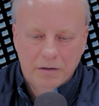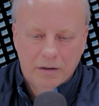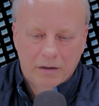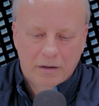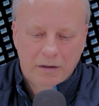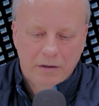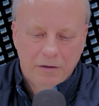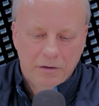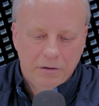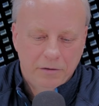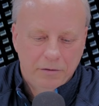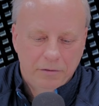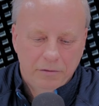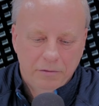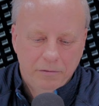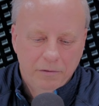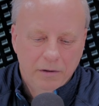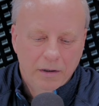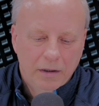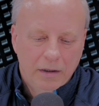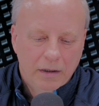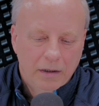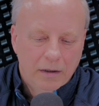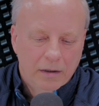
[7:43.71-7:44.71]
It can do
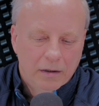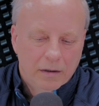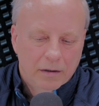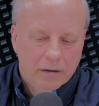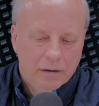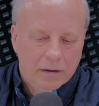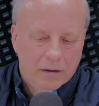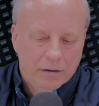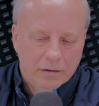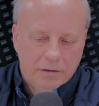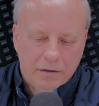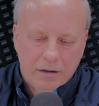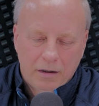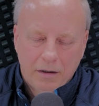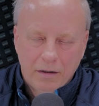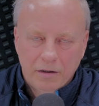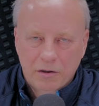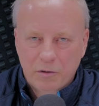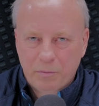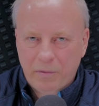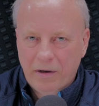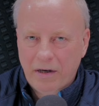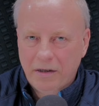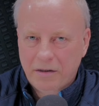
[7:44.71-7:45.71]
a ton of
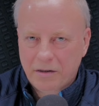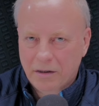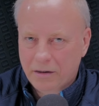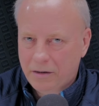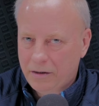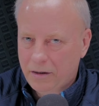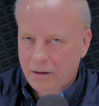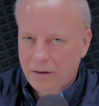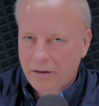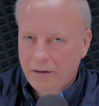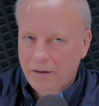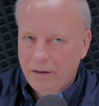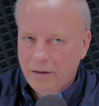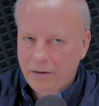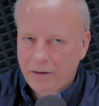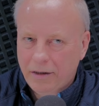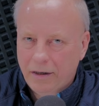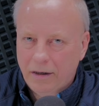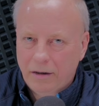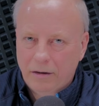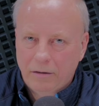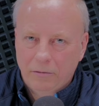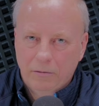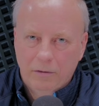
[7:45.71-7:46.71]
space and a ton of
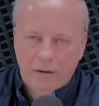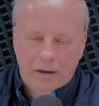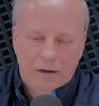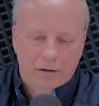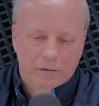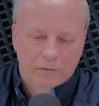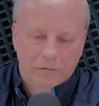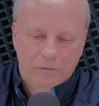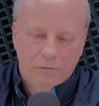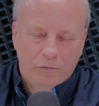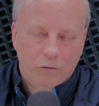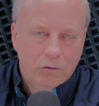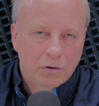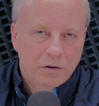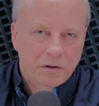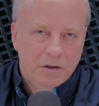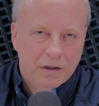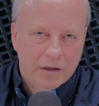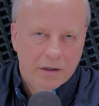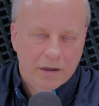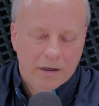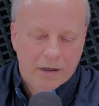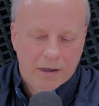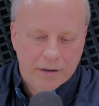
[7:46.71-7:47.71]
detail without
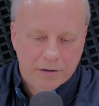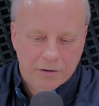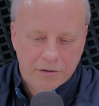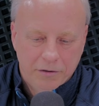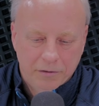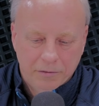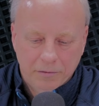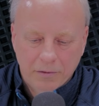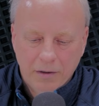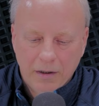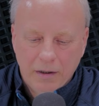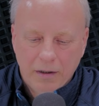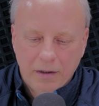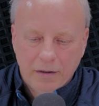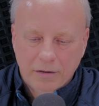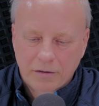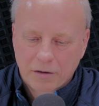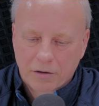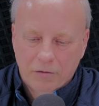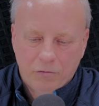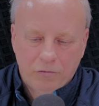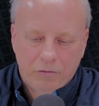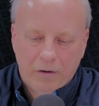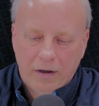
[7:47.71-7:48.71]
forcing it at you. It's
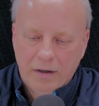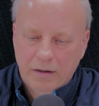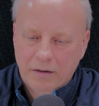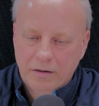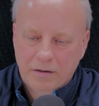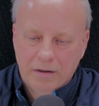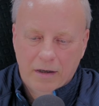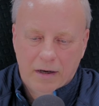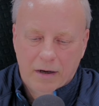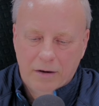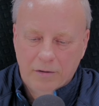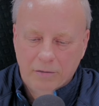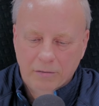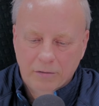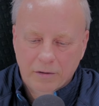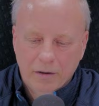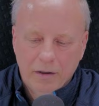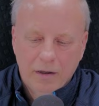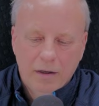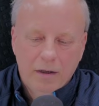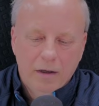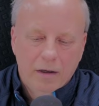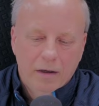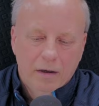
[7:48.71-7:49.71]
a great sound.
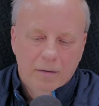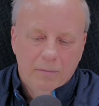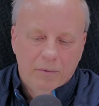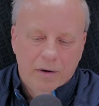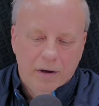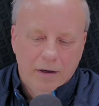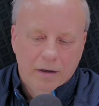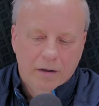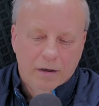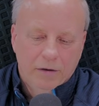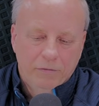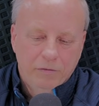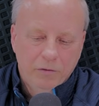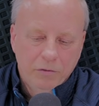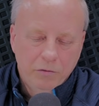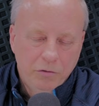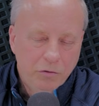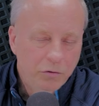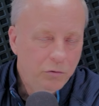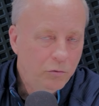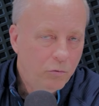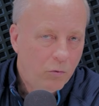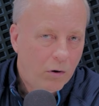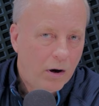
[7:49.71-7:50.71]
But if you
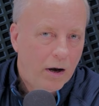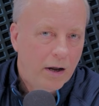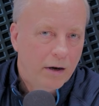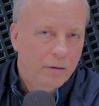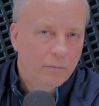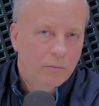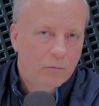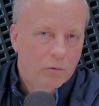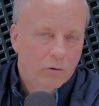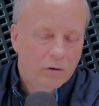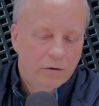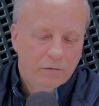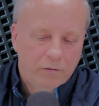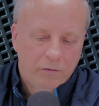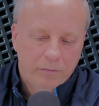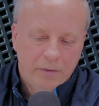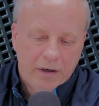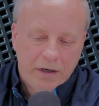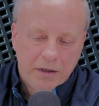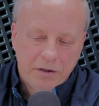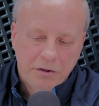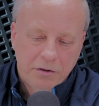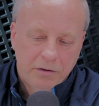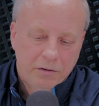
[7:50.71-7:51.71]
do want more
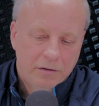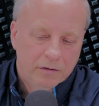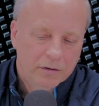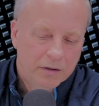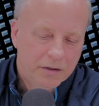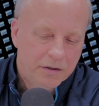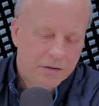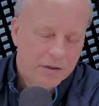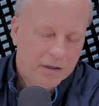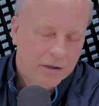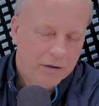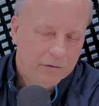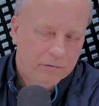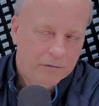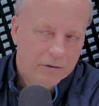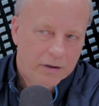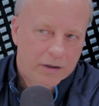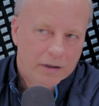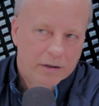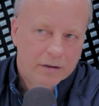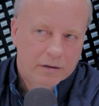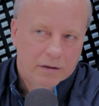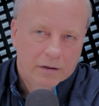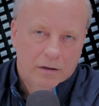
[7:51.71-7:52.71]
information, or let's say you're
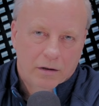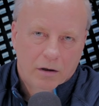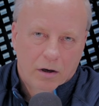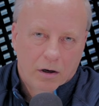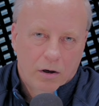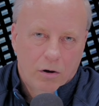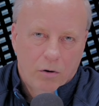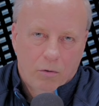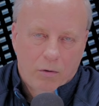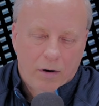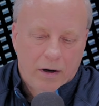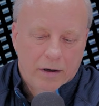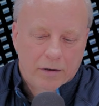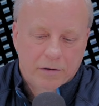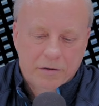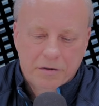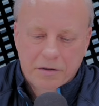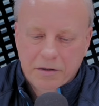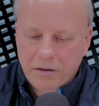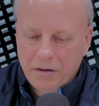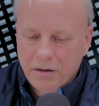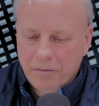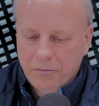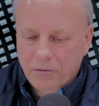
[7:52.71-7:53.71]
running a quieter
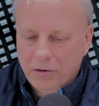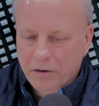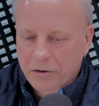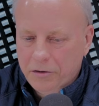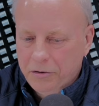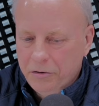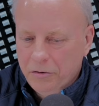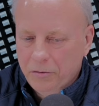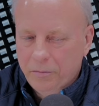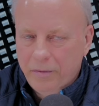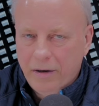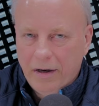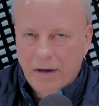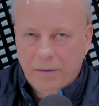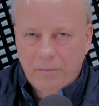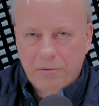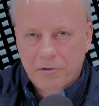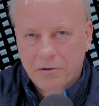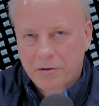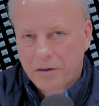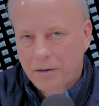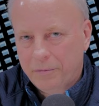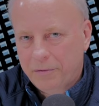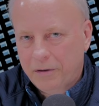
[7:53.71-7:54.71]
system or a tube amp
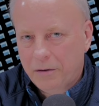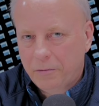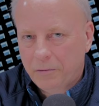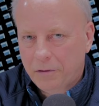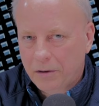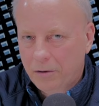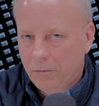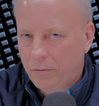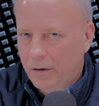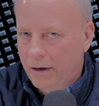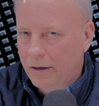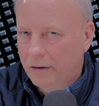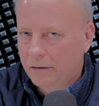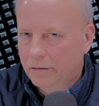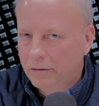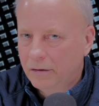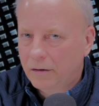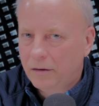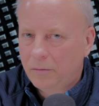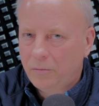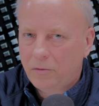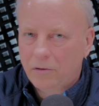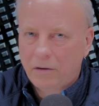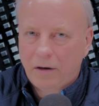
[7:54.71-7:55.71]
or something where you want a
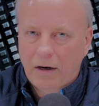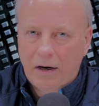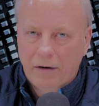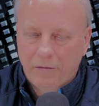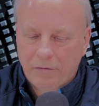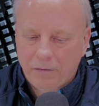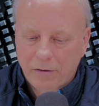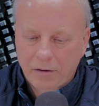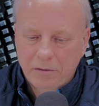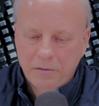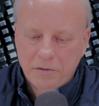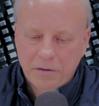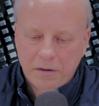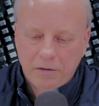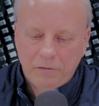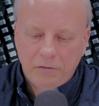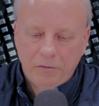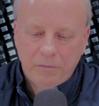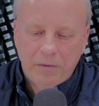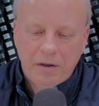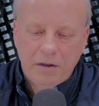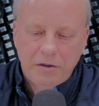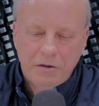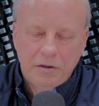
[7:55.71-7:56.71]
little more high frequency
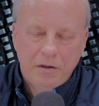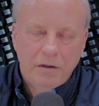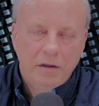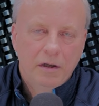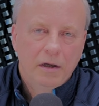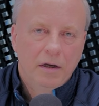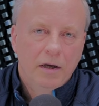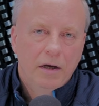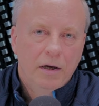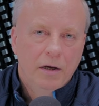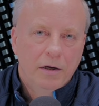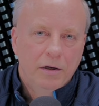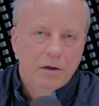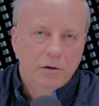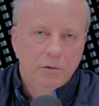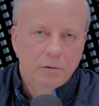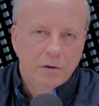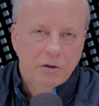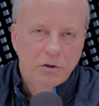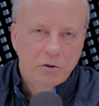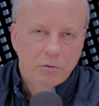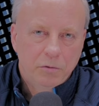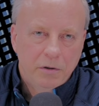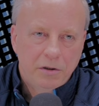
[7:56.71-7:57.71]
information, you
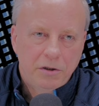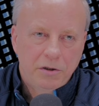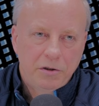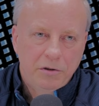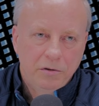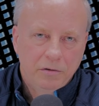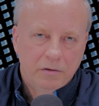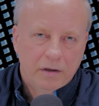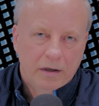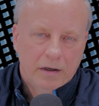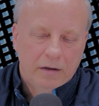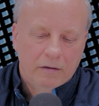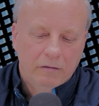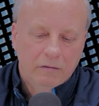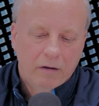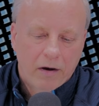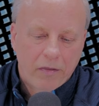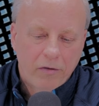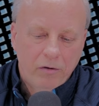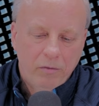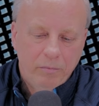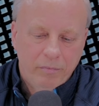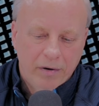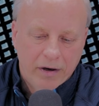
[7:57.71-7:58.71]
would switch to like a
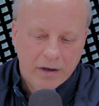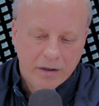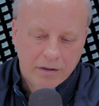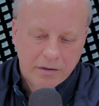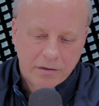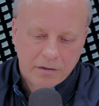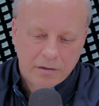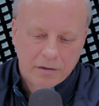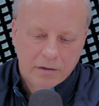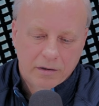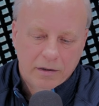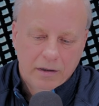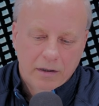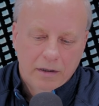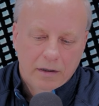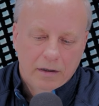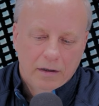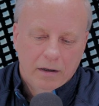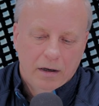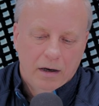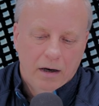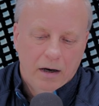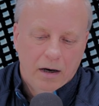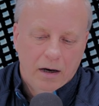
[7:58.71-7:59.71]
leather-based
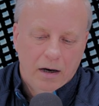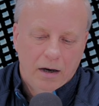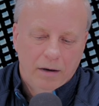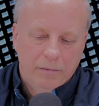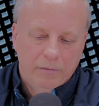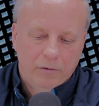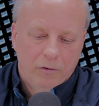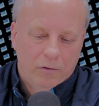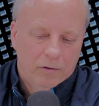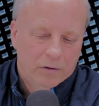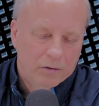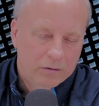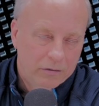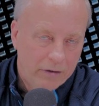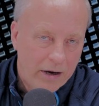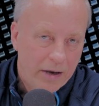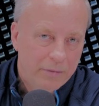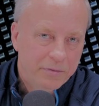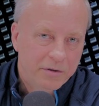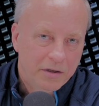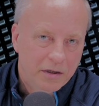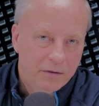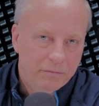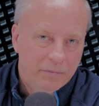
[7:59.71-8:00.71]
or a
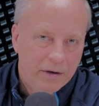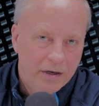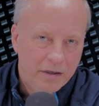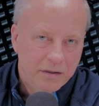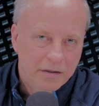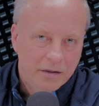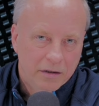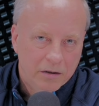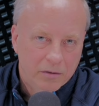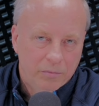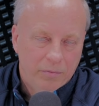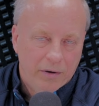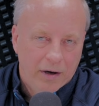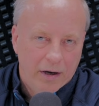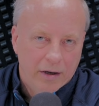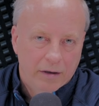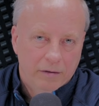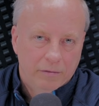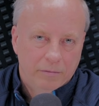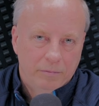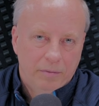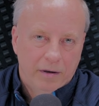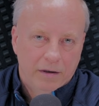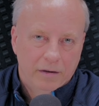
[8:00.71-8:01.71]
lambskin-based ear
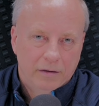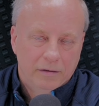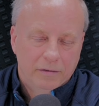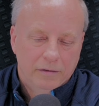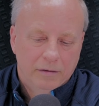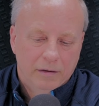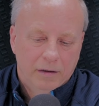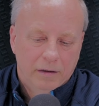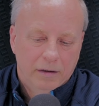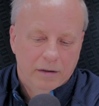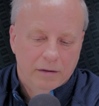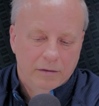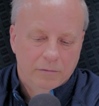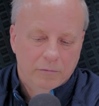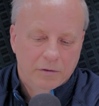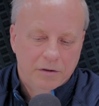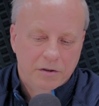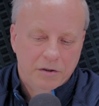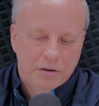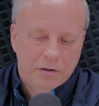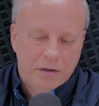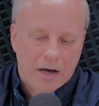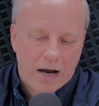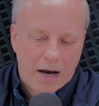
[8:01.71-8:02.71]
pad,
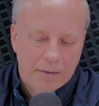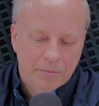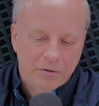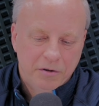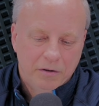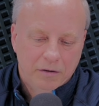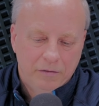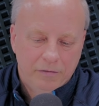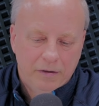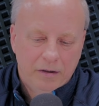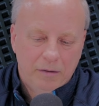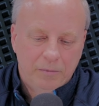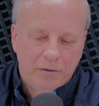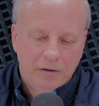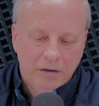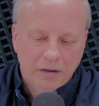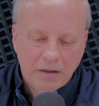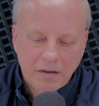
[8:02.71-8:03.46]
which is optionally available.